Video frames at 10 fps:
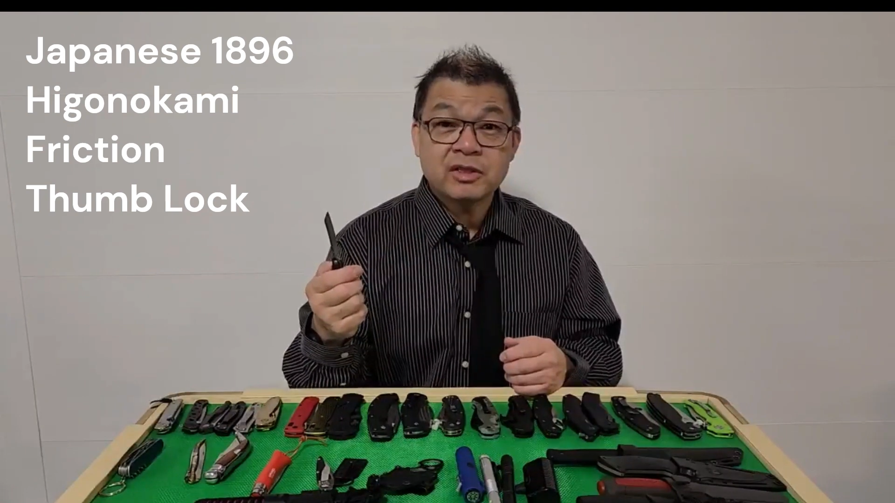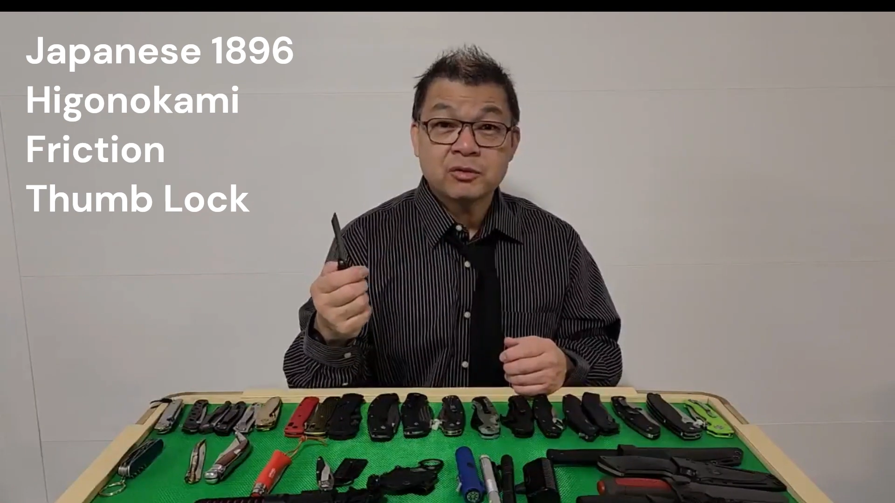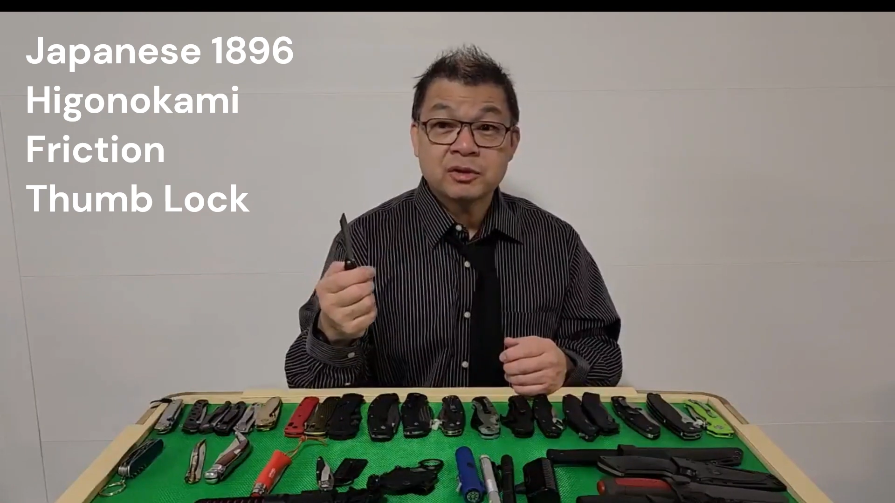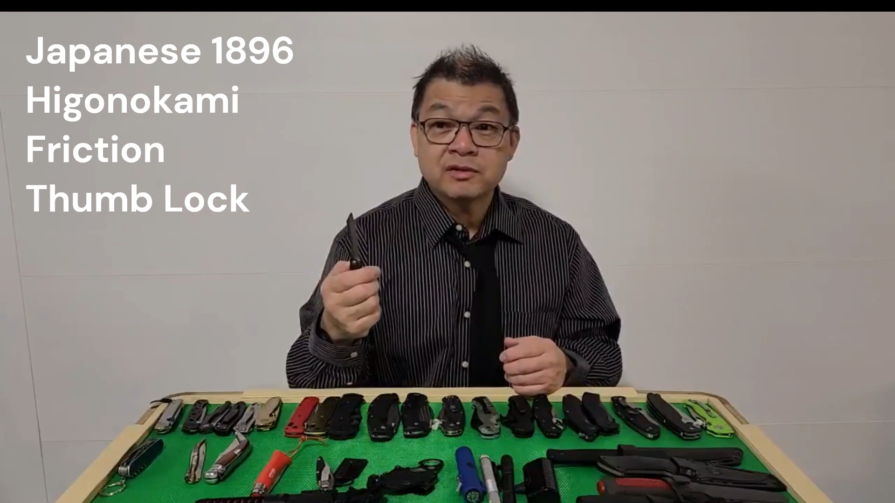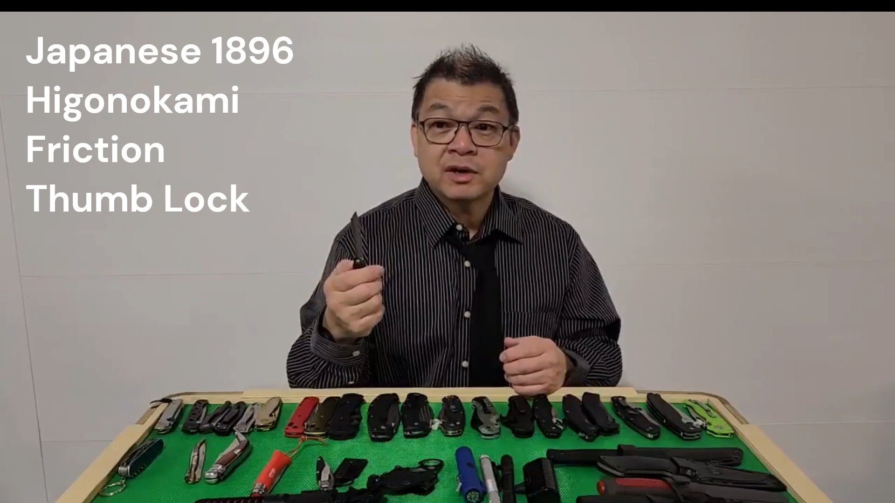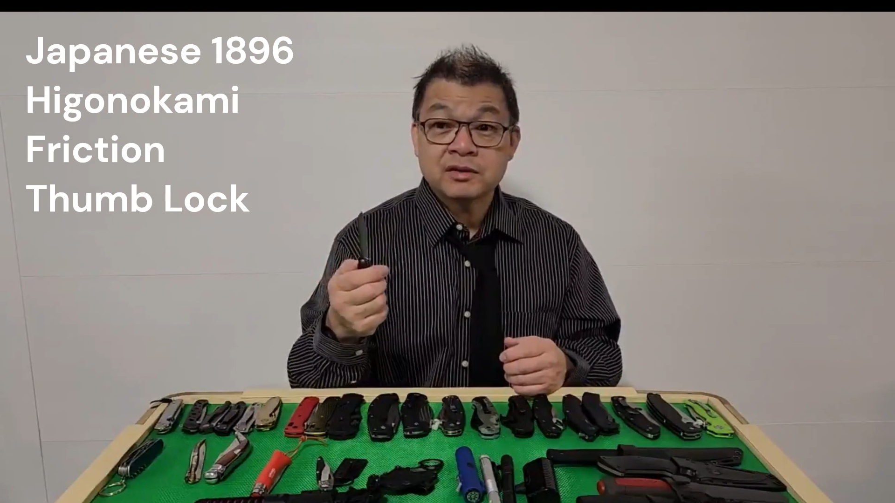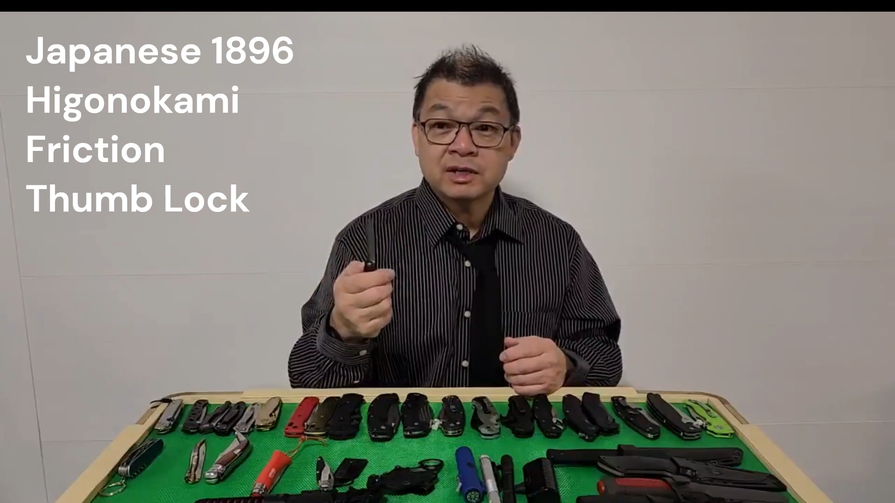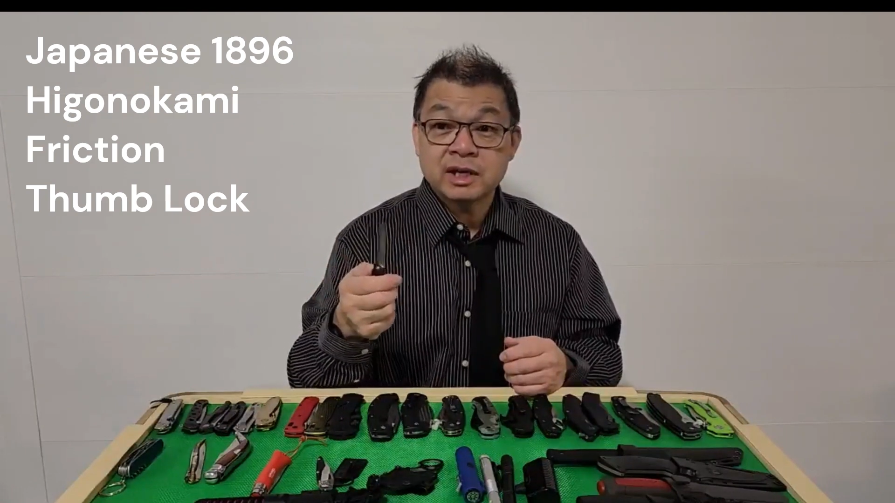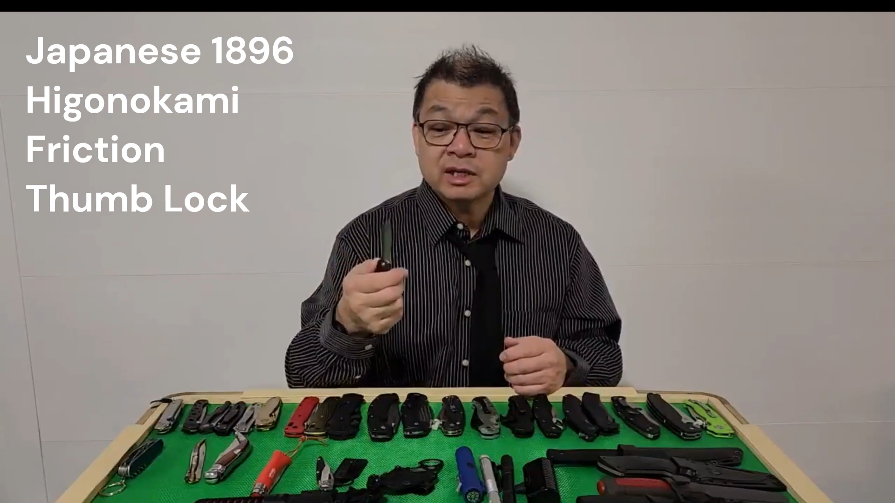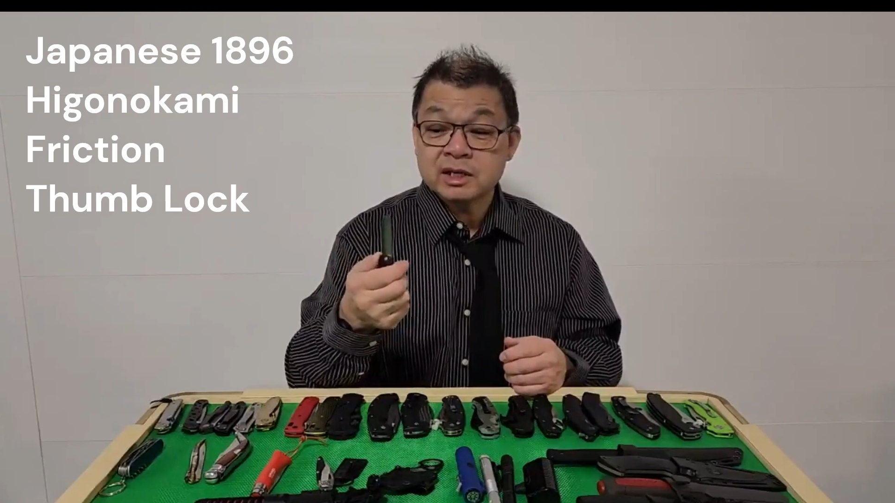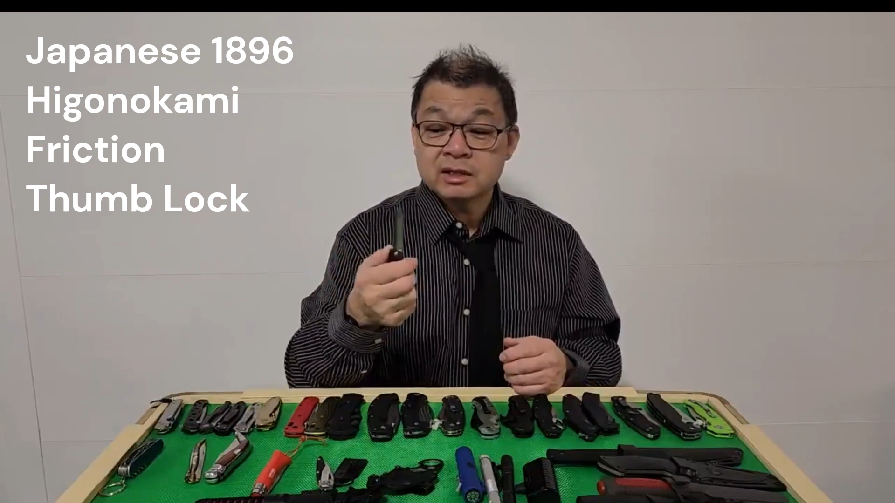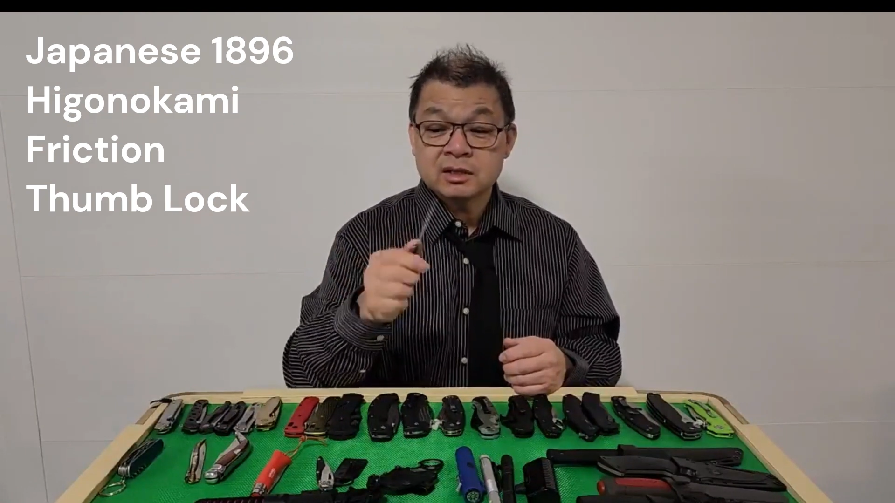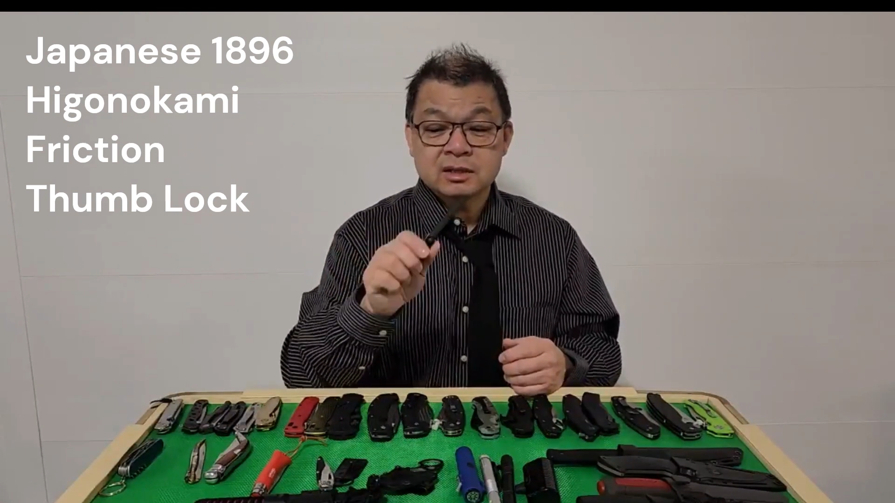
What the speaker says: 35 Canadian.